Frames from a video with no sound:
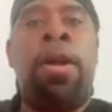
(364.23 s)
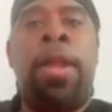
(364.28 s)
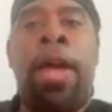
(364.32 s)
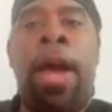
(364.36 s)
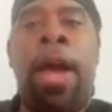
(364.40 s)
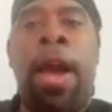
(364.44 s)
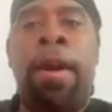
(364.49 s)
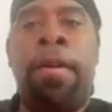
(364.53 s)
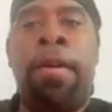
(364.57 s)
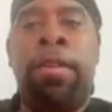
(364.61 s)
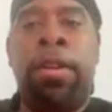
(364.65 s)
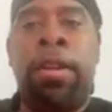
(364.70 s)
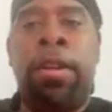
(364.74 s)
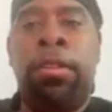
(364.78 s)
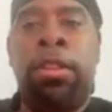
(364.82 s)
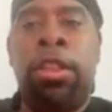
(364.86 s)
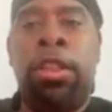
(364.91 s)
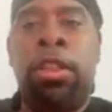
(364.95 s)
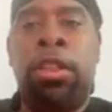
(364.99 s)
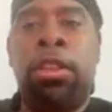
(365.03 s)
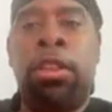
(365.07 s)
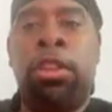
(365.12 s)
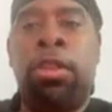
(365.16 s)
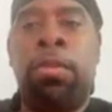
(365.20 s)
I'll
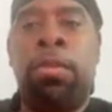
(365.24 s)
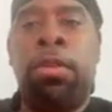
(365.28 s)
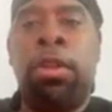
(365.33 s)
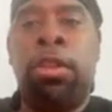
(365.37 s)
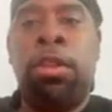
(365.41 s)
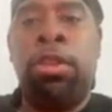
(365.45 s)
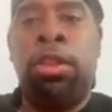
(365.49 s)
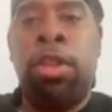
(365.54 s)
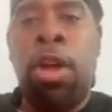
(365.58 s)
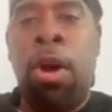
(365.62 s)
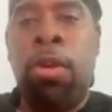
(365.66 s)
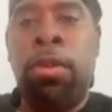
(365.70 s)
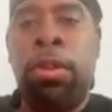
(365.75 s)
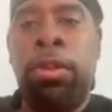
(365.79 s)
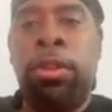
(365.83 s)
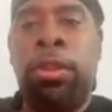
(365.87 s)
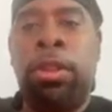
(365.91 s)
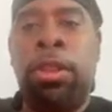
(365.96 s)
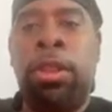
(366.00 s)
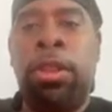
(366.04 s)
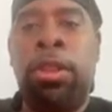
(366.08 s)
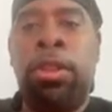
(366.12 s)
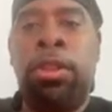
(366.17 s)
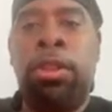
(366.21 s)
send some
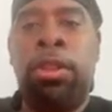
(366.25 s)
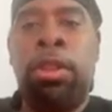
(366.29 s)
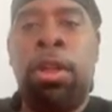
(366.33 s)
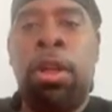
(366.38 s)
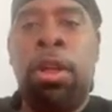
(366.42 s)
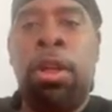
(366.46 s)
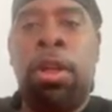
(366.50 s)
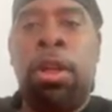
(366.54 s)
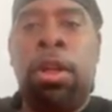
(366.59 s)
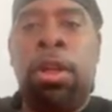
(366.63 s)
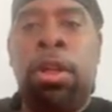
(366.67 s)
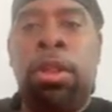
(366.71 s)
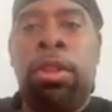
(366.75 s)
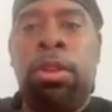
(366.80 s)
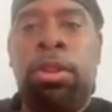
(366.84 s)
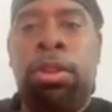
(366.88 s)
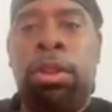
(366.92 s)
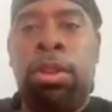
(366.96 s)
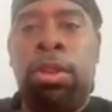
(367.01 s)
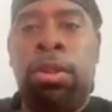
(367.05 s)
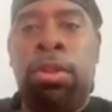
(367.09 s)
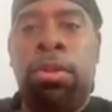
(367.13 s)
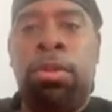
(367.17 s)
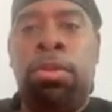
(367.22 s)
condolences
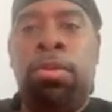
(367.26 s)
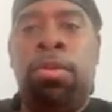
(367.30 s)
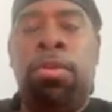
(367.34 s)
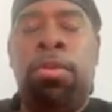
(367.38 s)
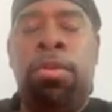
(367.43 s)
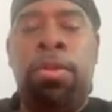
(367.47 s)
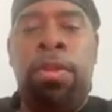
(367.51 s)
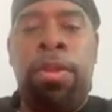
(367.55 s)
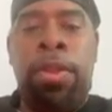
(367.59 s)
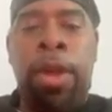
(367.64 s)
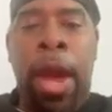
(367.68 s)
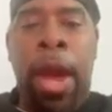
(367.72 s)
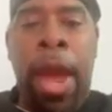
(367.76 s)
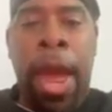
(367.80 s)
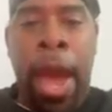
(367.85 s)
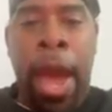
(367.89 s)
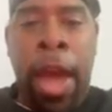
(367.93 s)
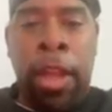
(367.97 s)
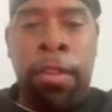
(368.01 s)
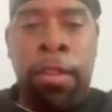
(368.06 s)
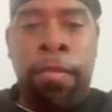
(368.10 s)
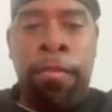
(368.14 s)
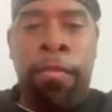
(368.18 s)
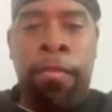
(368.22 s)
to the
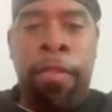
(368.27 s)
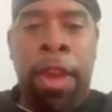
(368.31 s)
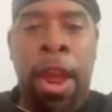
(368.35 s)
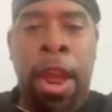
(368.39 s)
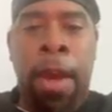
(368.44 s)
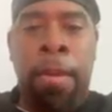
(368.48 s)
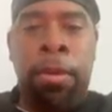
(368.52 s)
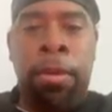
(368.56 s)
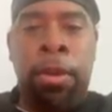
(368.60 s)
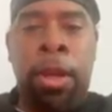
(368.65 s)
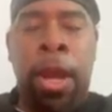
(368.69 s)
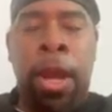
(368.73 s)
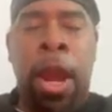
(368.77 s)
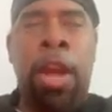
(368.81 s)
Allen family.